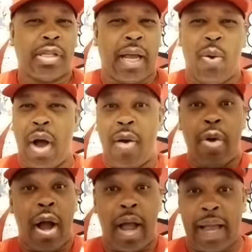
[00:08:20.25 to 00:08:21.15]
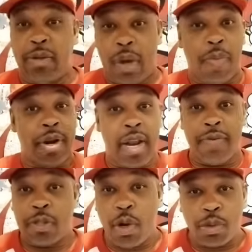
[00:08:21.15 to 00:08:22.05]
It's like, oh, I hate you. I will
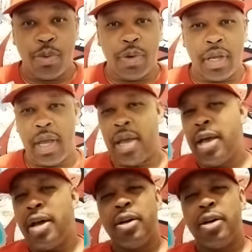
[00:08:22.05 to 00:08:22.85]
never talk to you again.